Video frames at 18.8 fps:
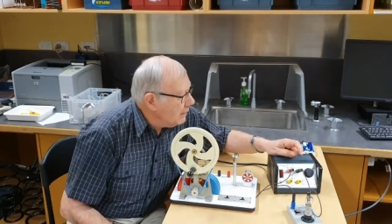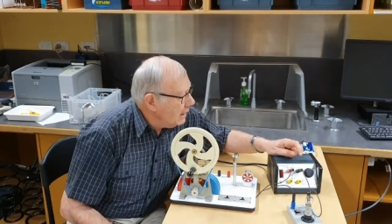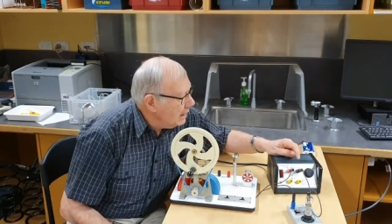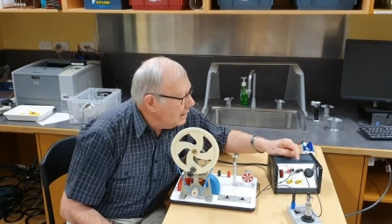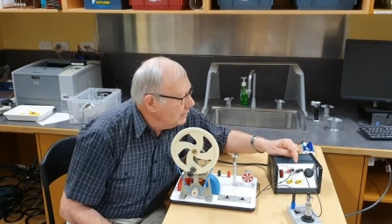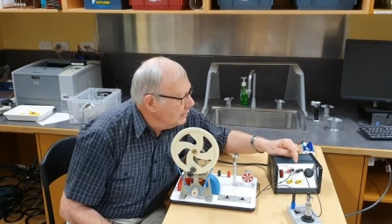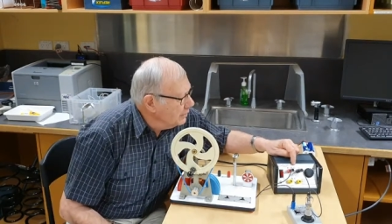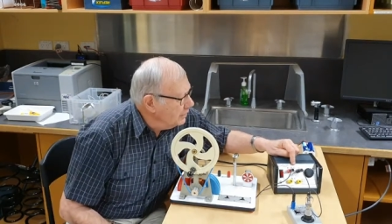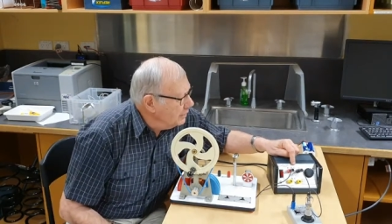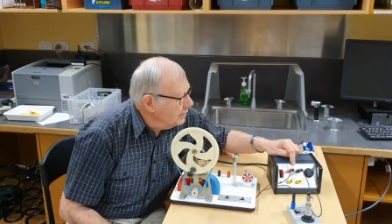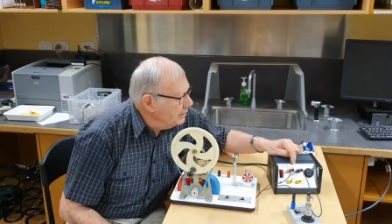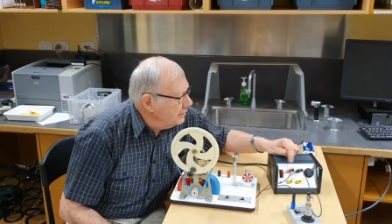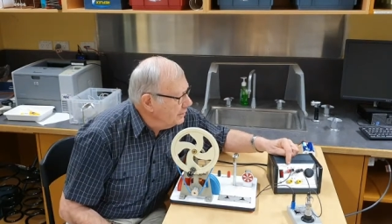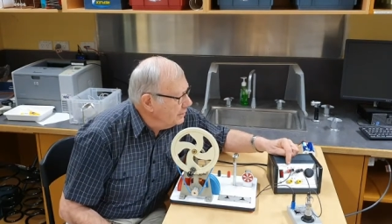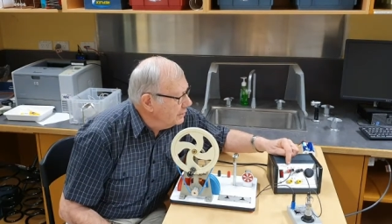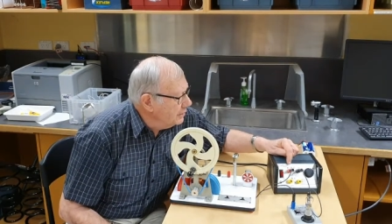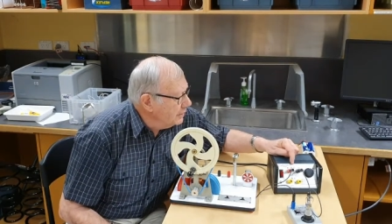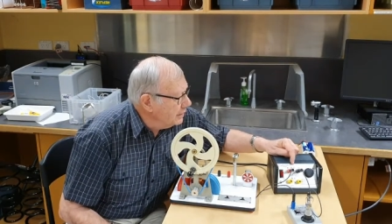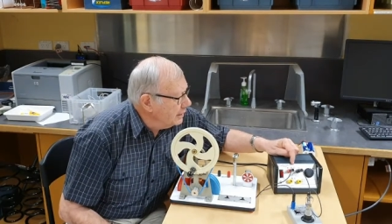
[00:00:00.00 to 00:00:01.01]

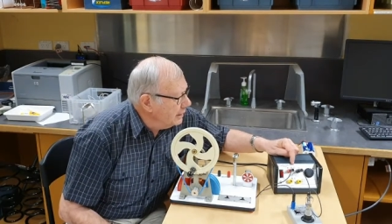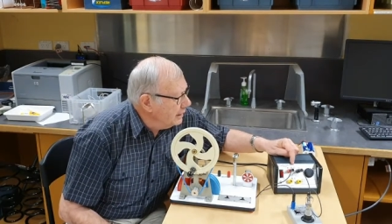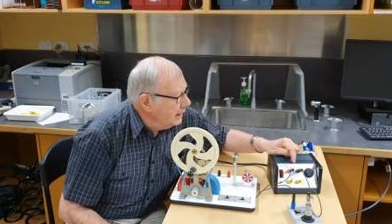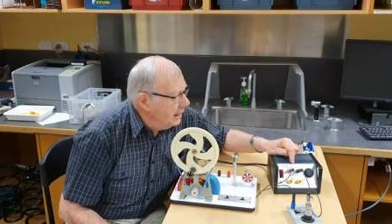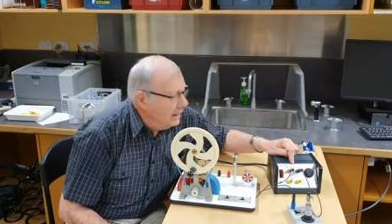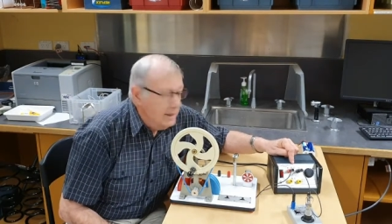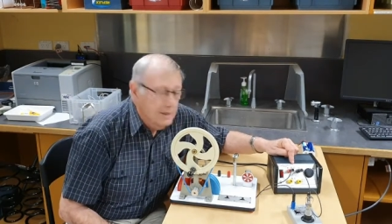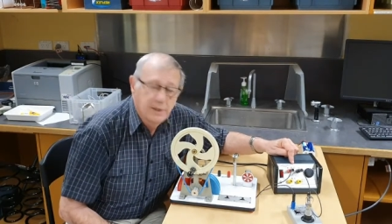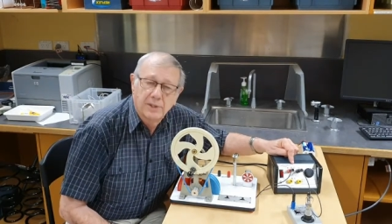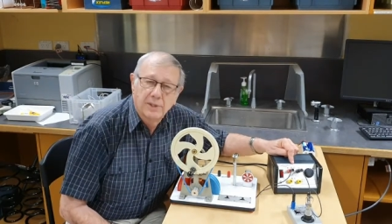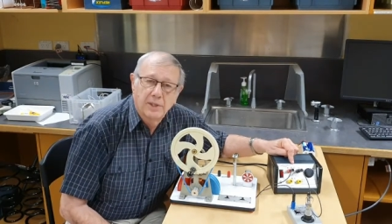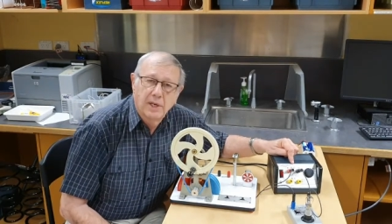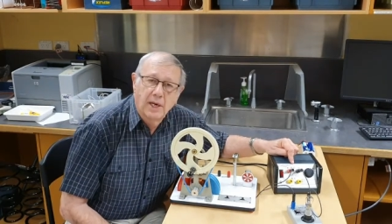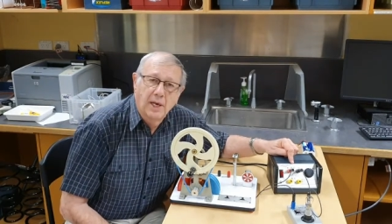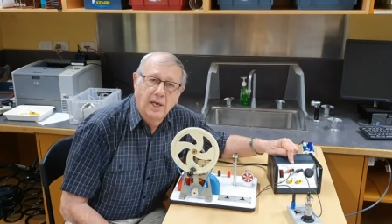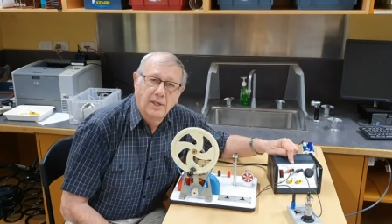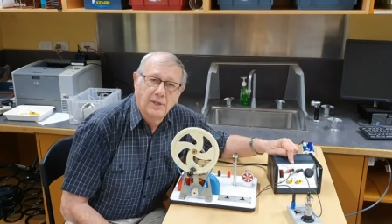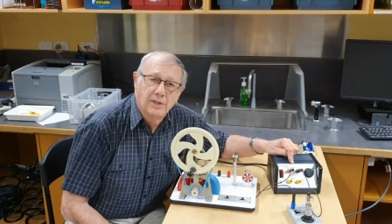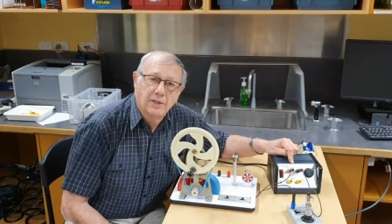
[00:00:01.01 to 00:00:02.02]
DC
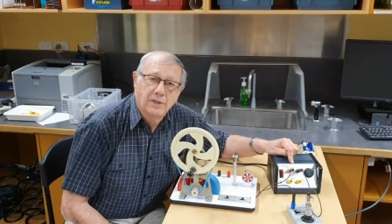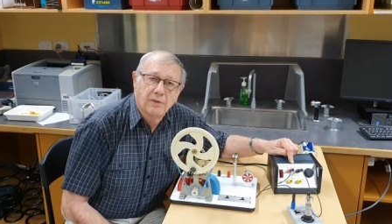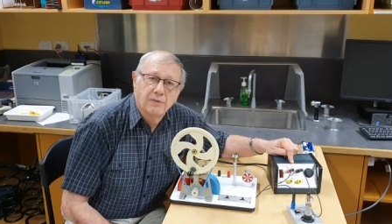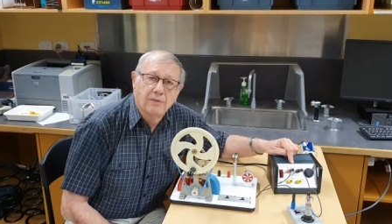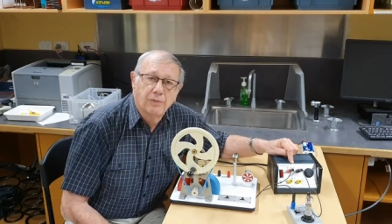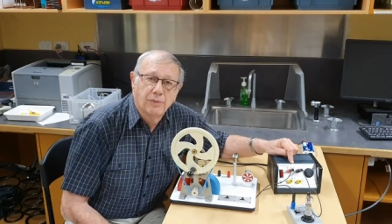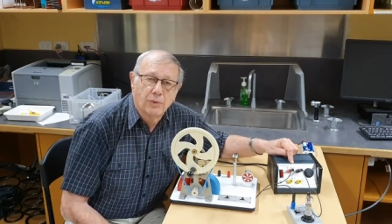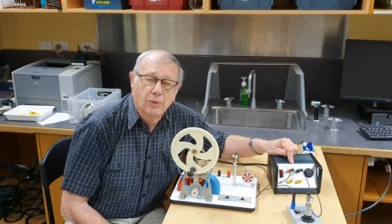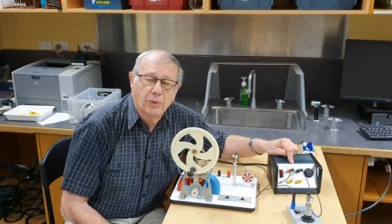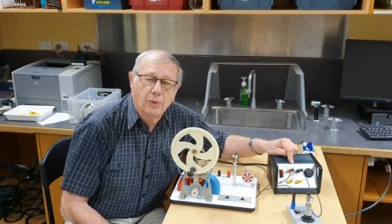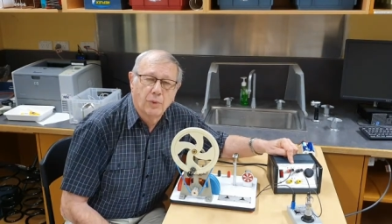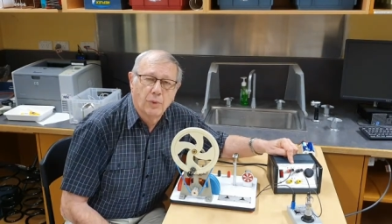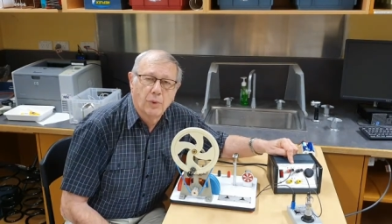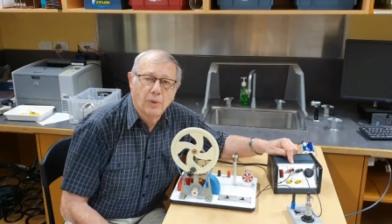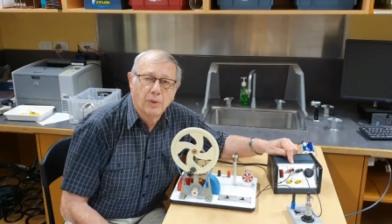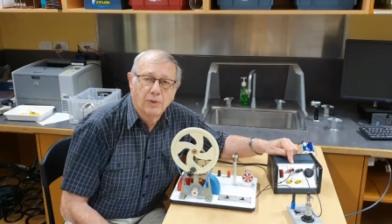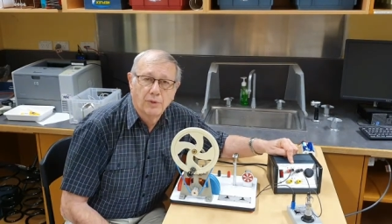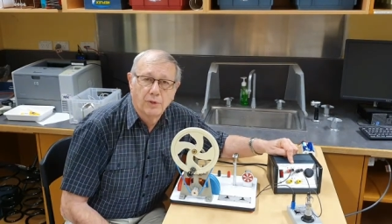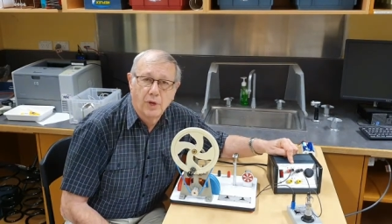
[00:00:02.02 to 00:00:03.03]
stands for
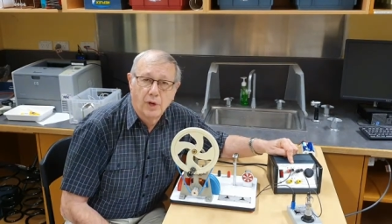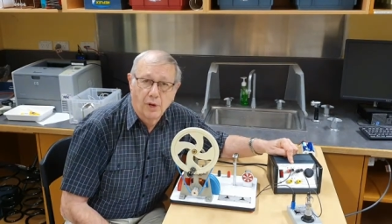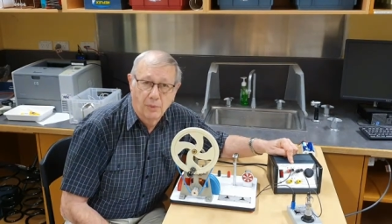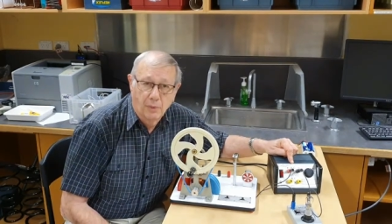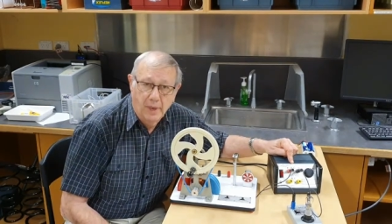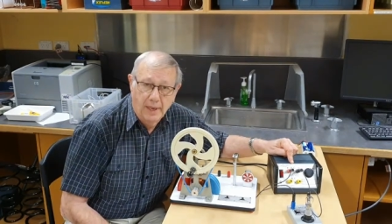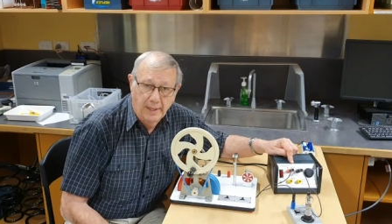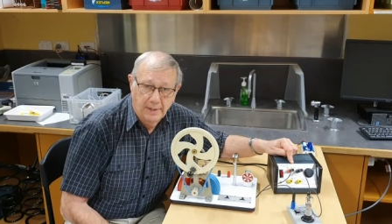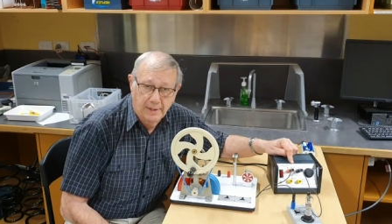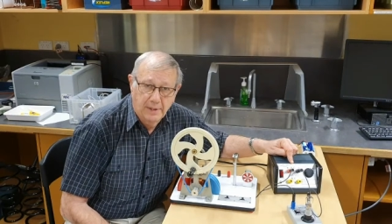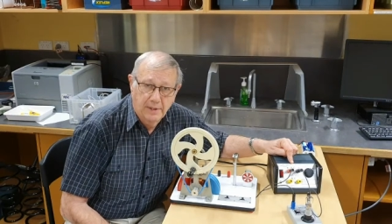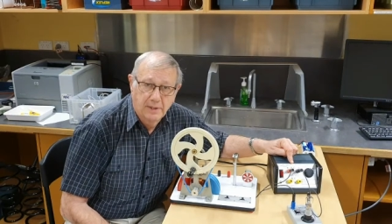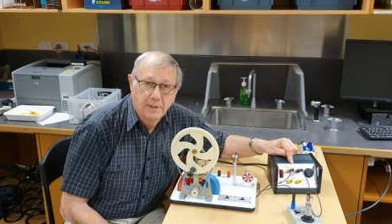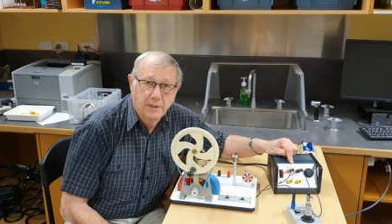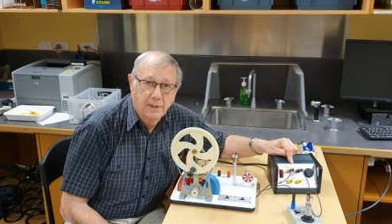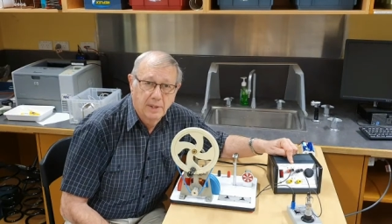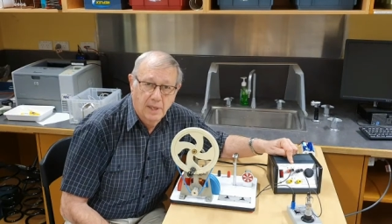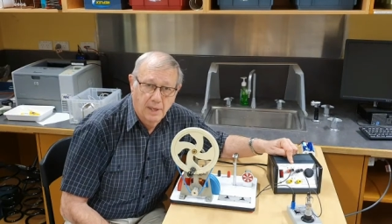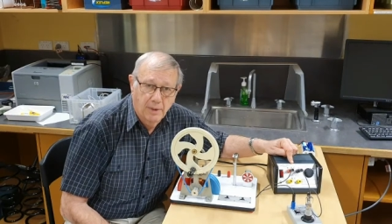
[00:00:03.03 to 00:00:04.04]
direct
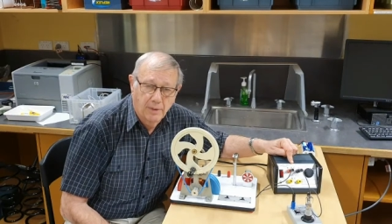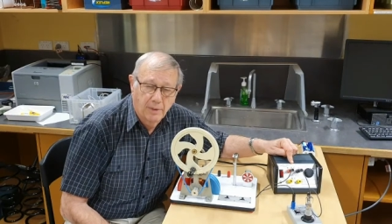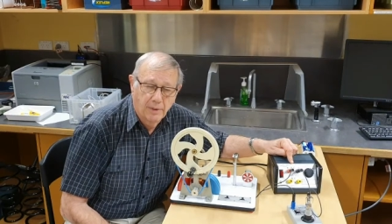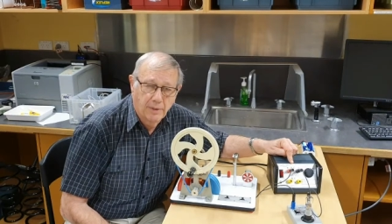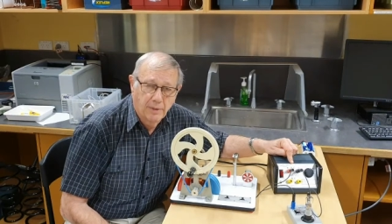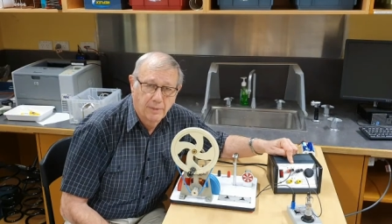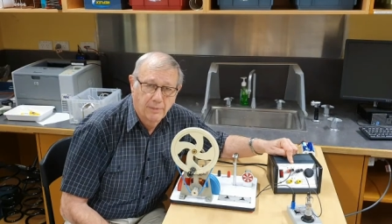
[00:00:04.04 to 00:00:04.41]
current.